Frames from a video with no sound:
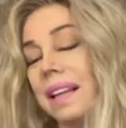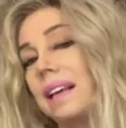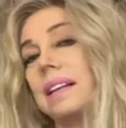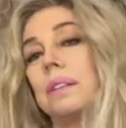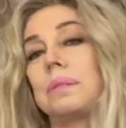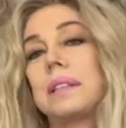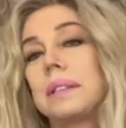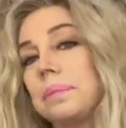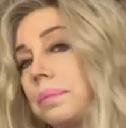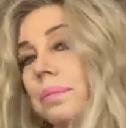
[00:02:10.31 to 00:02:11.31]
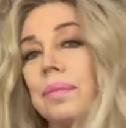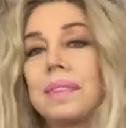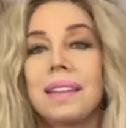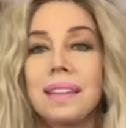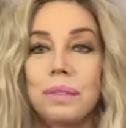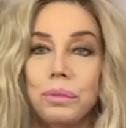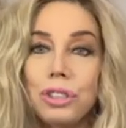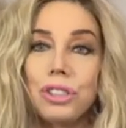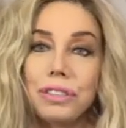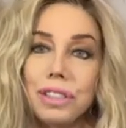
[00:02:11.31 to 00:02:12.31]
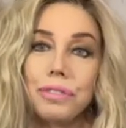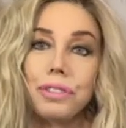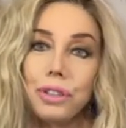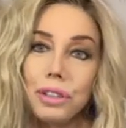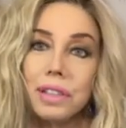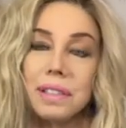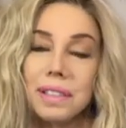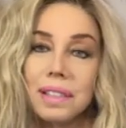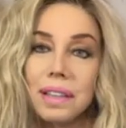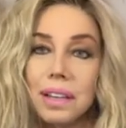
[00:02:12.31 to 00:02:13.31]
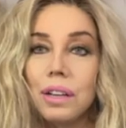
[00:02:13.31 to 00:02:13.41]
Anyway, which is of course